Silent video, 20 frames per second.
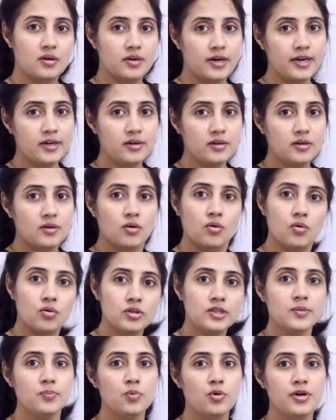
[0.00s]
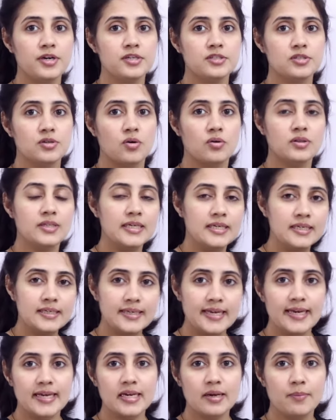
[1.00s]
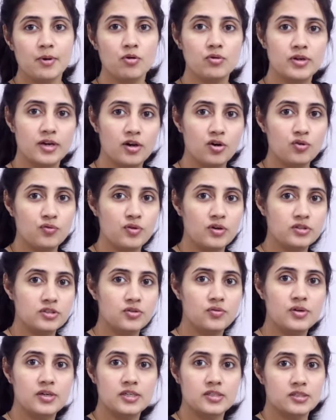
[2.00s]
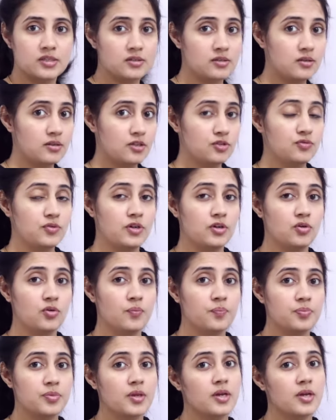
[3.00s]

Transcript: Right, all the points, all the detail about calloc function we will discuss in this video.